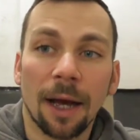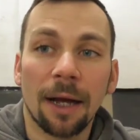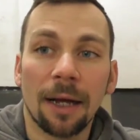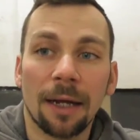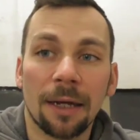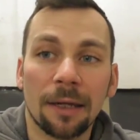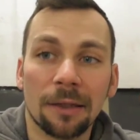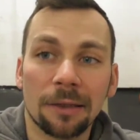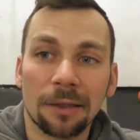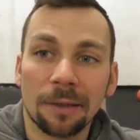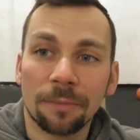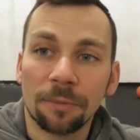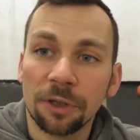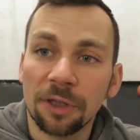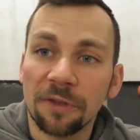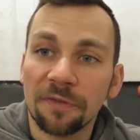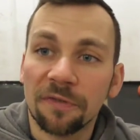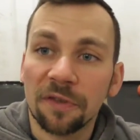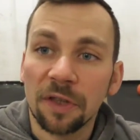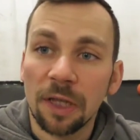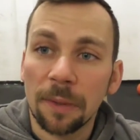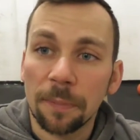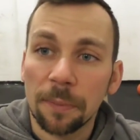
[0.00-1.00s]
And I'm gonna
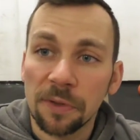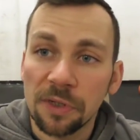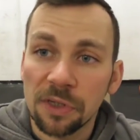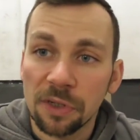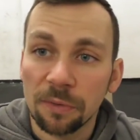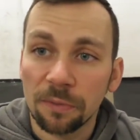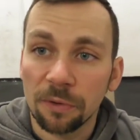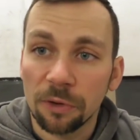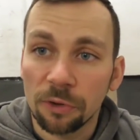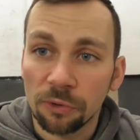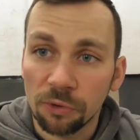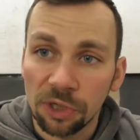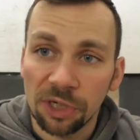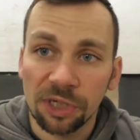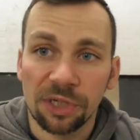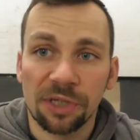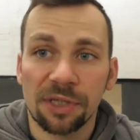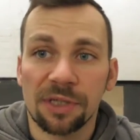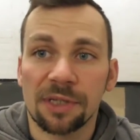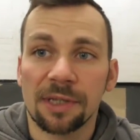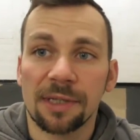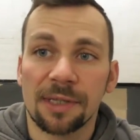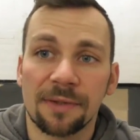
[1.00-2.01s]
fill up on some
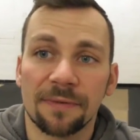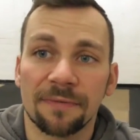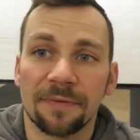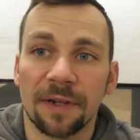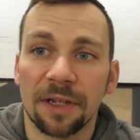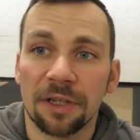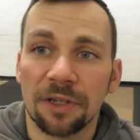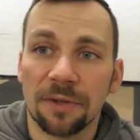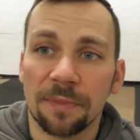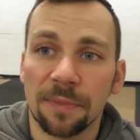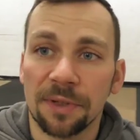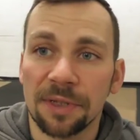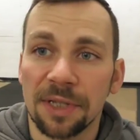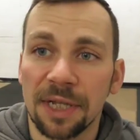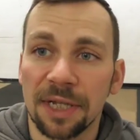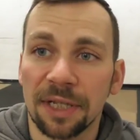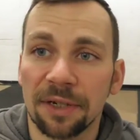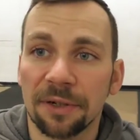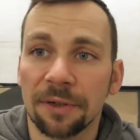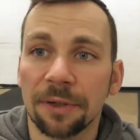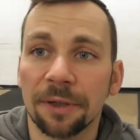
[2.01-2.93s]
greens and some vegetables later